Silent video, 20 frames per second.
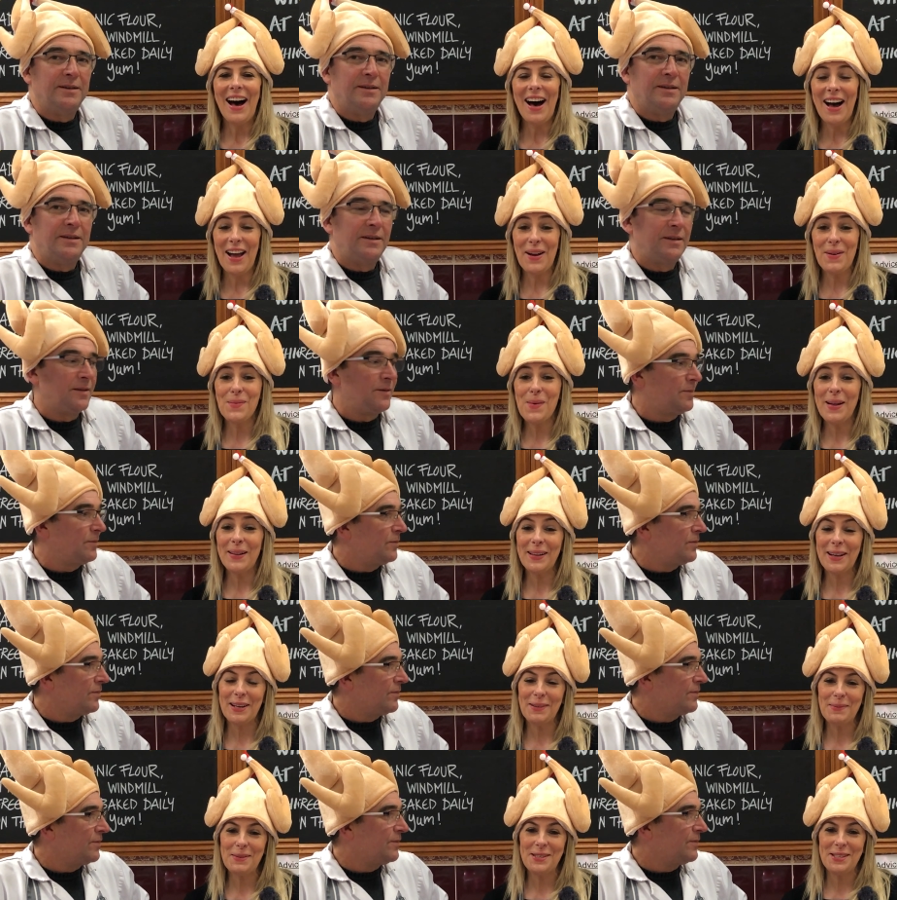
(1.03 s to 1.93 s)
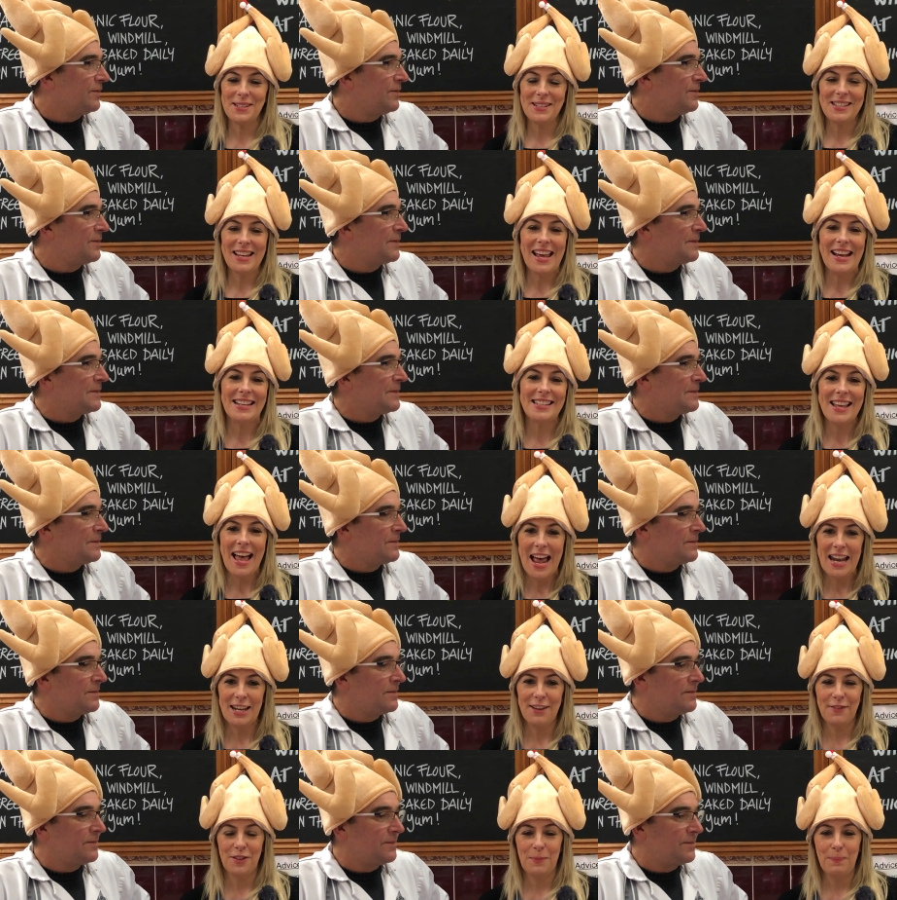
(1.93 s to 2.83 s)
Speaker 1: Hi and welcome to day
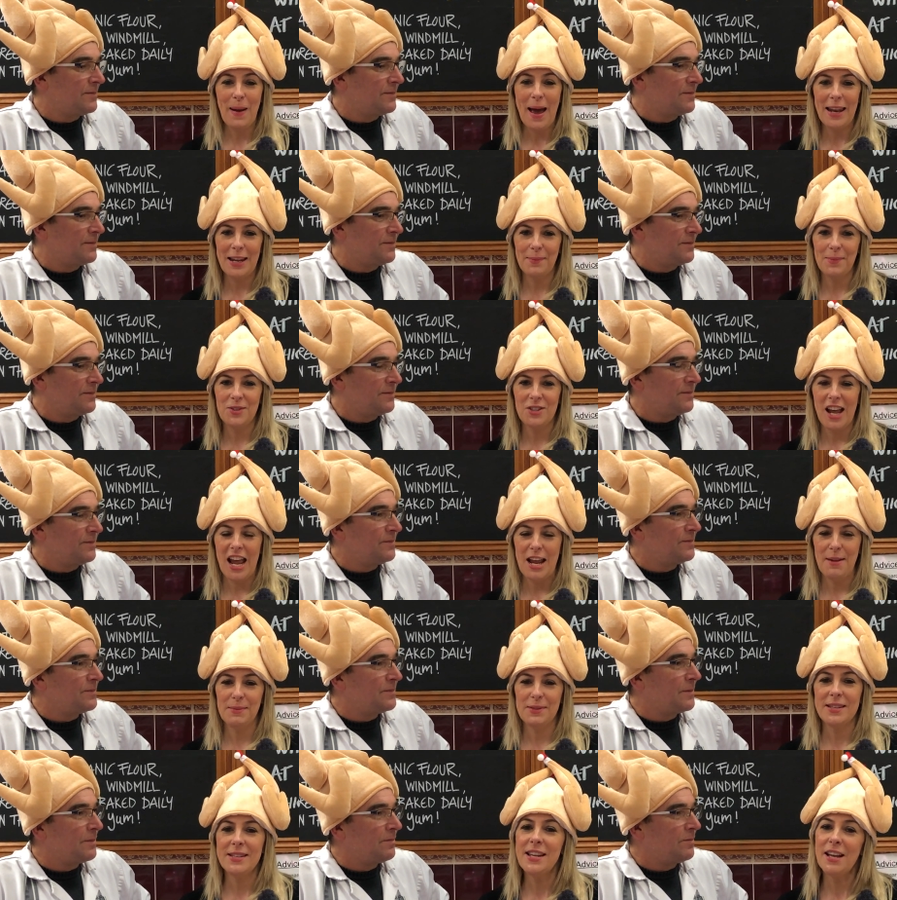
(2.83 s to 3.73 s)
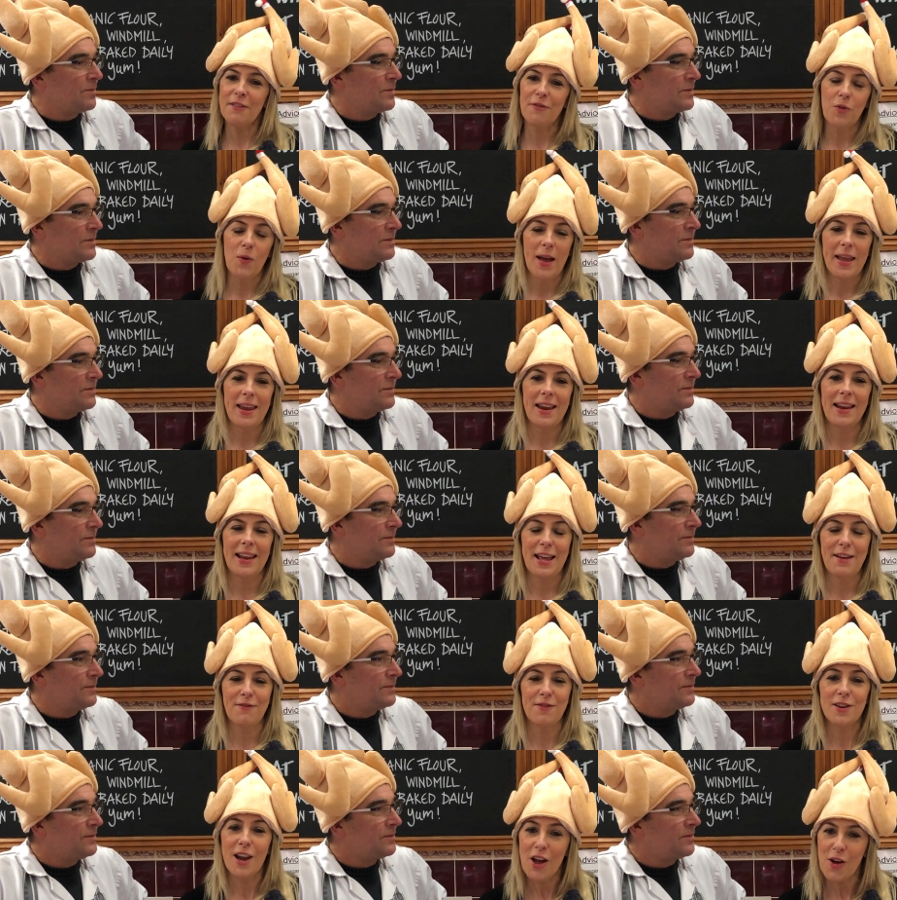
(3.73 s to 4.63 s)
ten of the Pelham James Love Where You
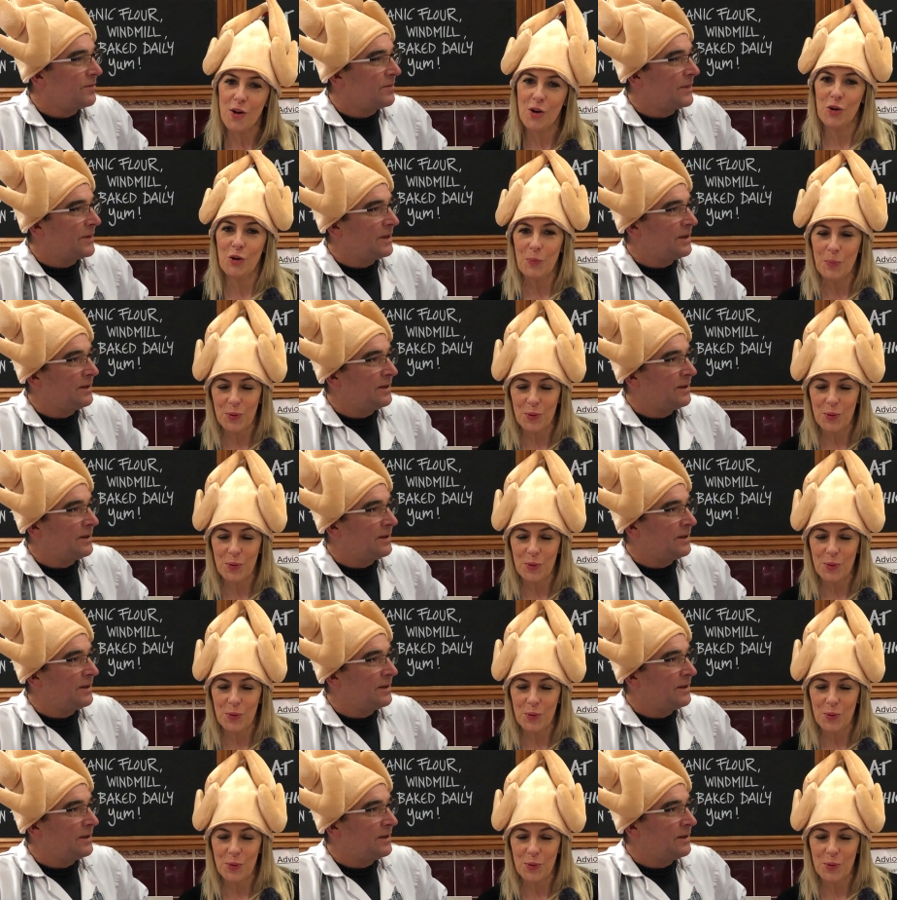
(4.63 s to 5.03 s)
Live local